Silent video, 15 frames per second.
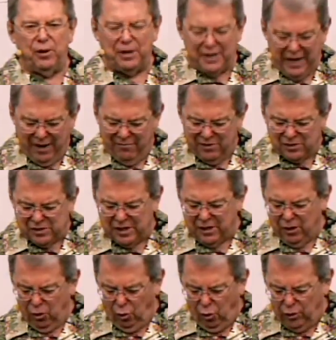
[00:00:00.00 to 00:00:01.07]
And David said,
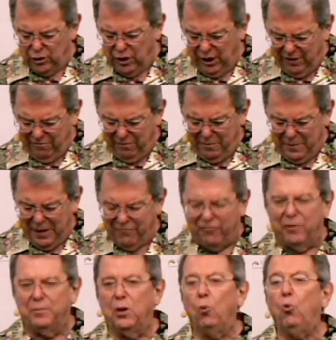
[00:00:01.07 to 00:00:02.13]
Lord, deliver me
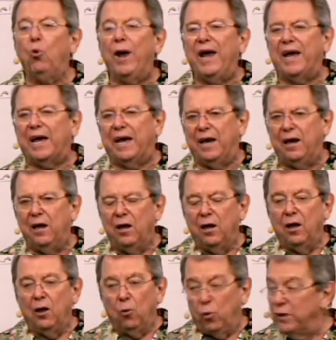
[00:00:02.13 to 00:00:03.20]
from the wicked,
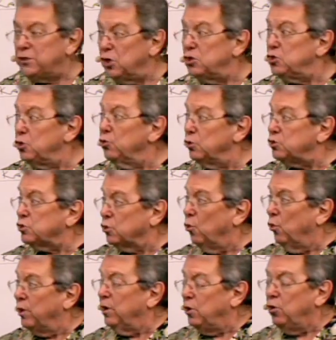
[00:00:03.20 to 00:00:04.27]
which is your
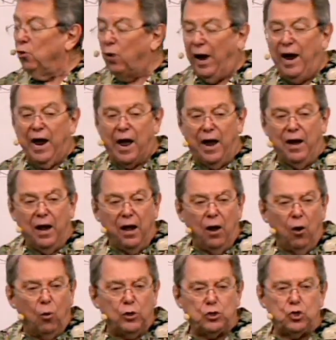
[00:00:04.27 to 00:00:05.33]
sword in your hand,
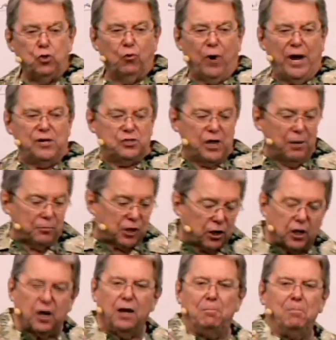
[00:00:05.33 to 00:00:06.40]
which you raised up to
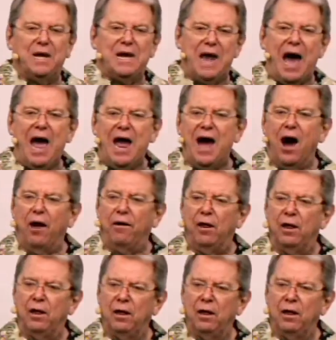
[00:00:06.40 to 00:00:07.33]
cut me down.